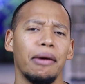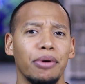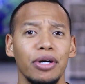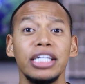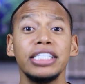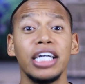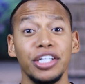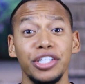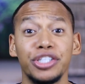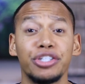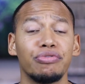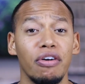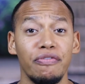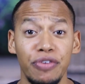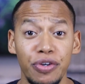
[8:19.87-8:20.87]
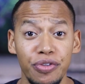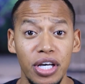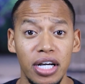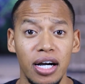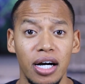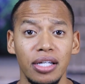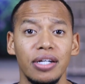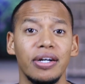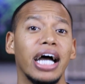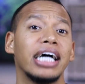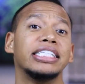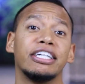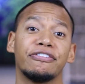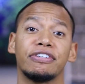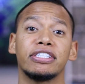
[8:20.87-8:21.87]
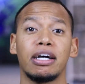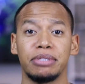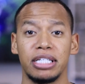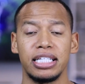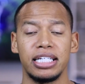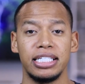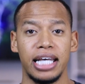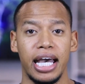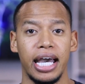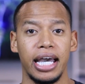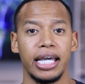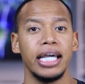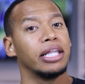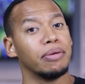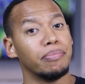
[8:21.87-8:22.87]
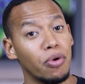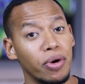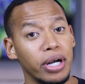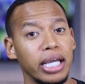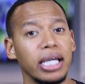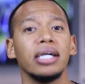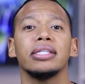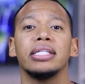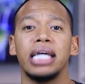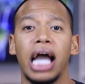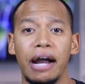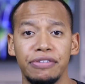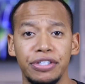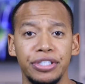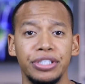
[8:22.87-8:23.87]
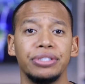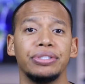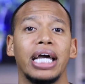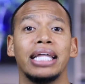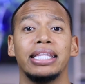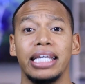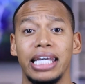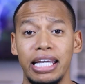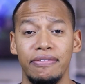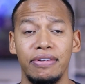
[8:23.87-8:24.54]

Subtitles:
I'm going to tell you to review the color at different times of the day. In the morning, the afternoon, and the